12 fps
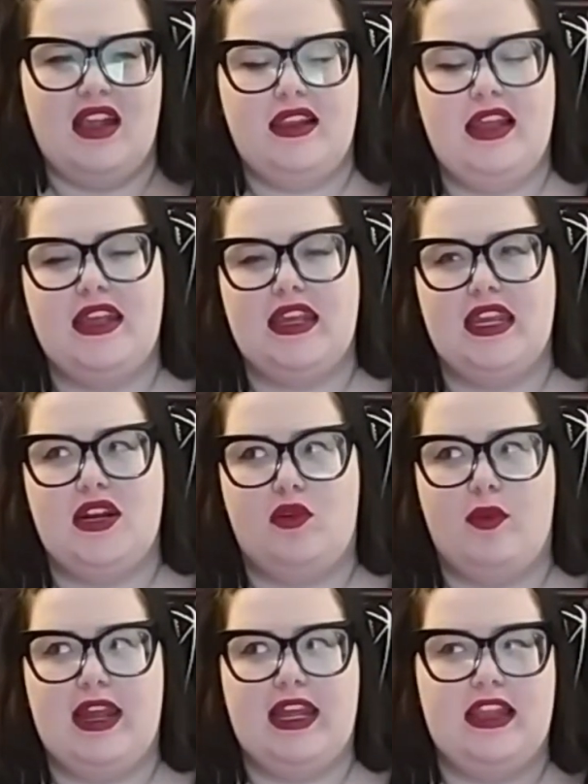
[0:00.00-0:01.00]
like in a
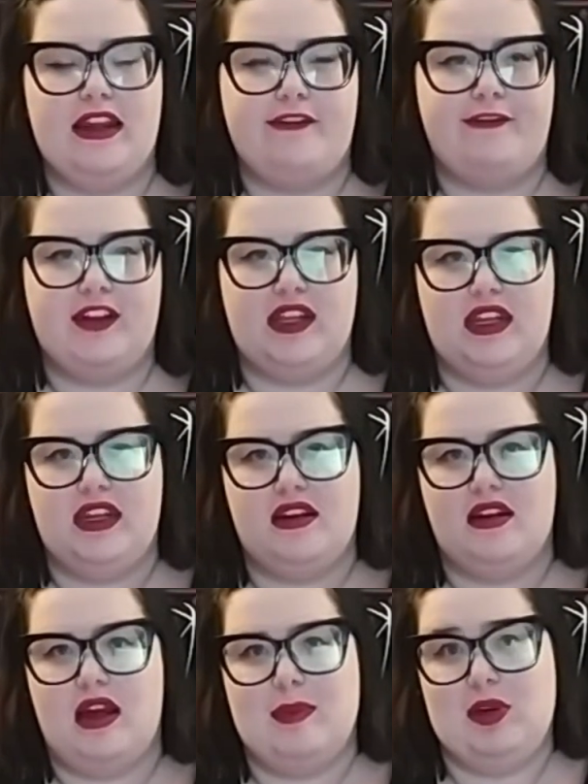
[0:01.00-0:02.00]
way, like filling
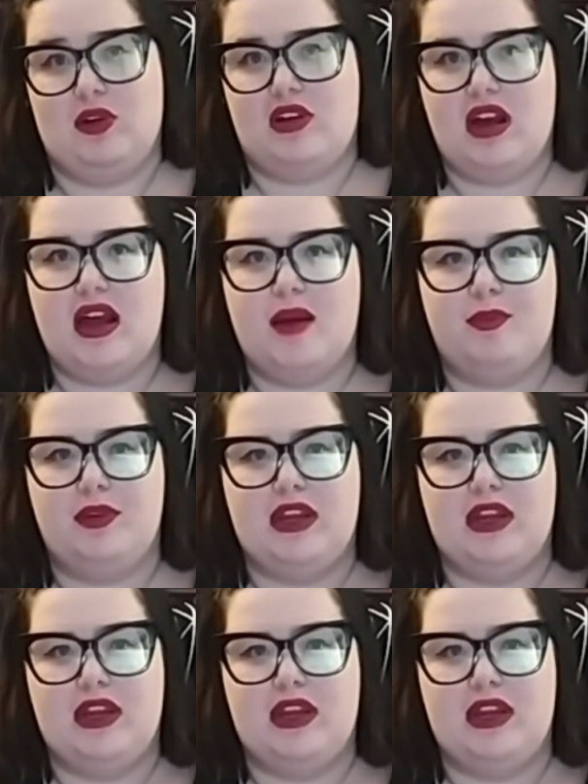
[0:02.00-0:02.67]
up your cup.